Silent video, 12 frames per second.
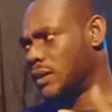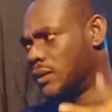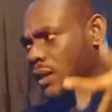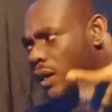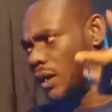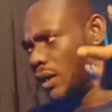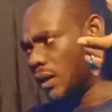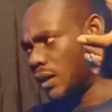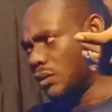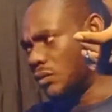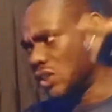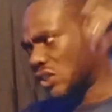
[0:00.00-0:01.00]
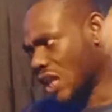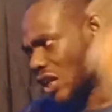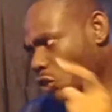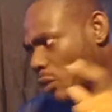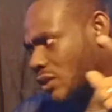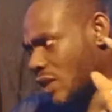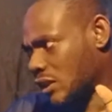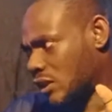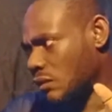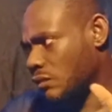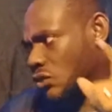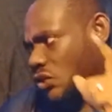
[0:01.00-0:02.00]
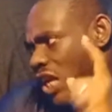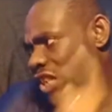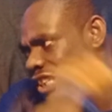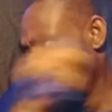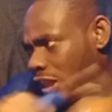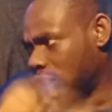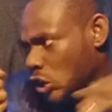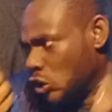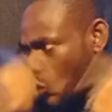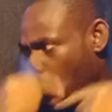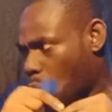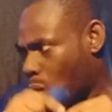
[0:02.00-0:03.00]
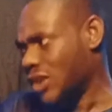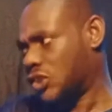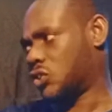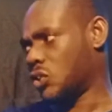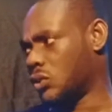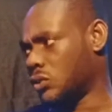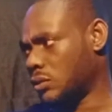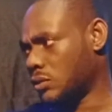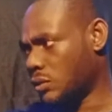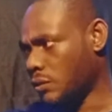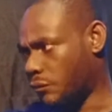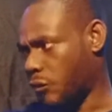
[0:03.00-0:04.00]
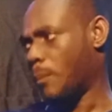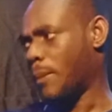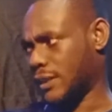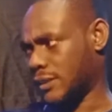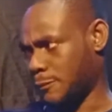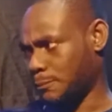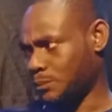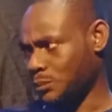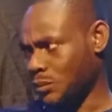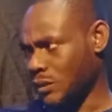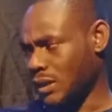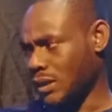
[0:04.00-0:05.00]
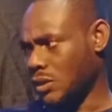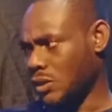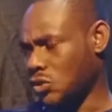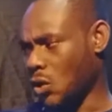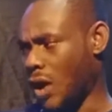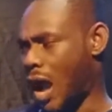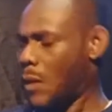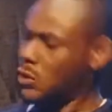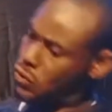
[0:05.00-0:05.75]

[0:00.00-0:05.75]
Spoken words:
the research objectives, changing it into question format. So I want